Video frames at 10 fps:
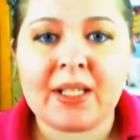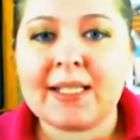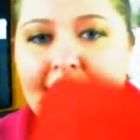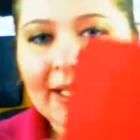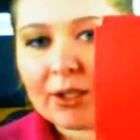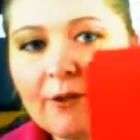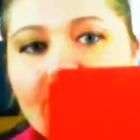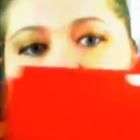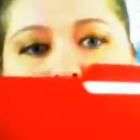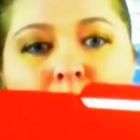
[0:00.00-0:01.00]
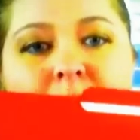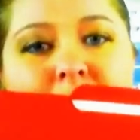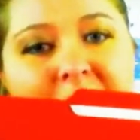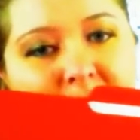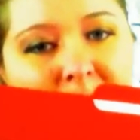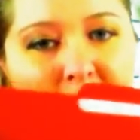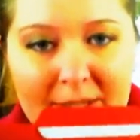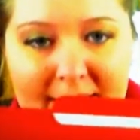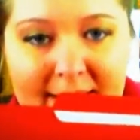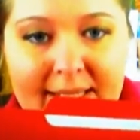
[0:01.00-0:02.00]
take a little folder with me to my
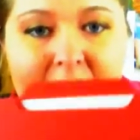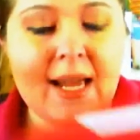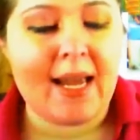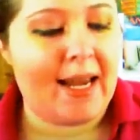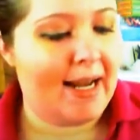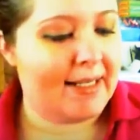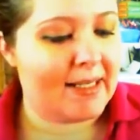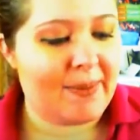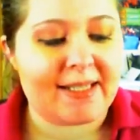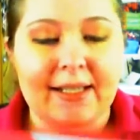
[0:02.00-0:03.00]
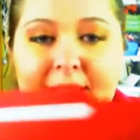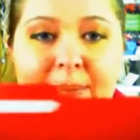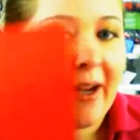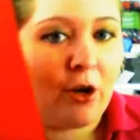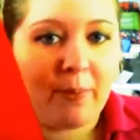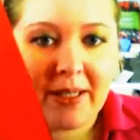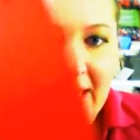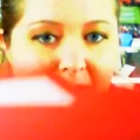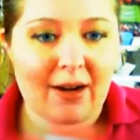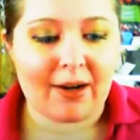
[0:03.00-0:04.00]
parties, and it's basically my open
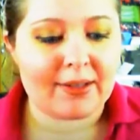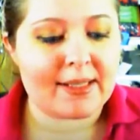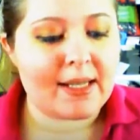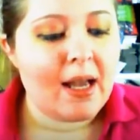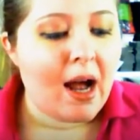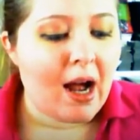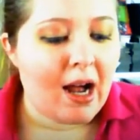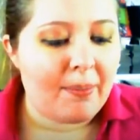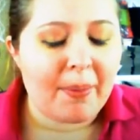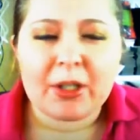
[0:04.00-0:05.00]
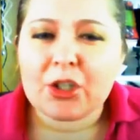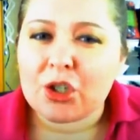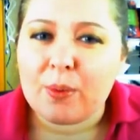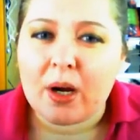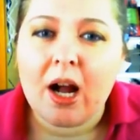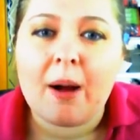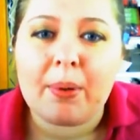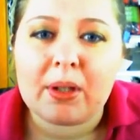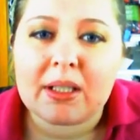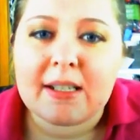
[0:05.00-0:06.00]
date cards. I'm going to show you a
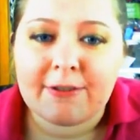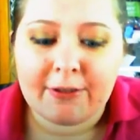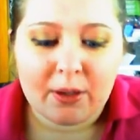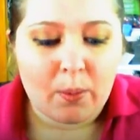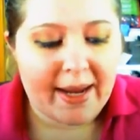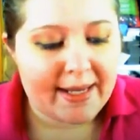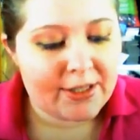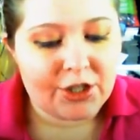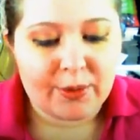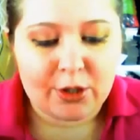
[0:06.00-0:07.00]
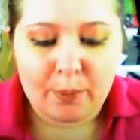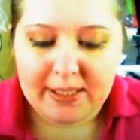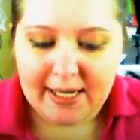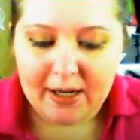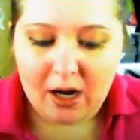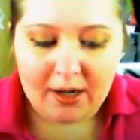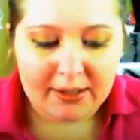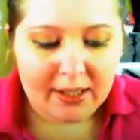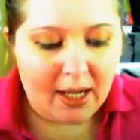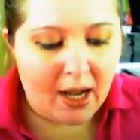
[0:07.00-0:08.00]
couple of different ways to do an open date
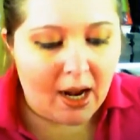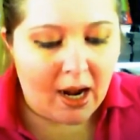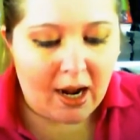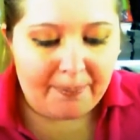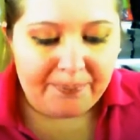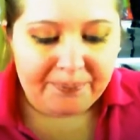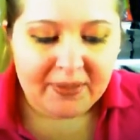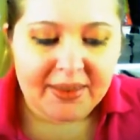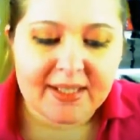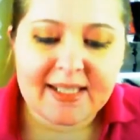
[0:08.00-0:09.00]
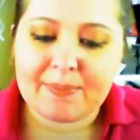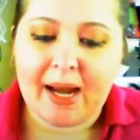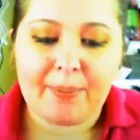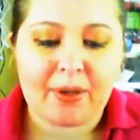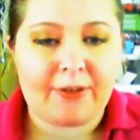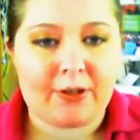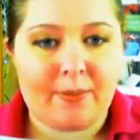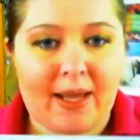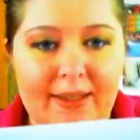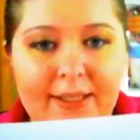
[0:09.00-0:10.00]
card. This is my preferred
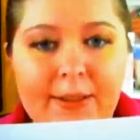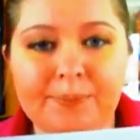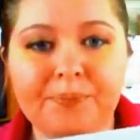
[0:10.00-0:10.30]
method,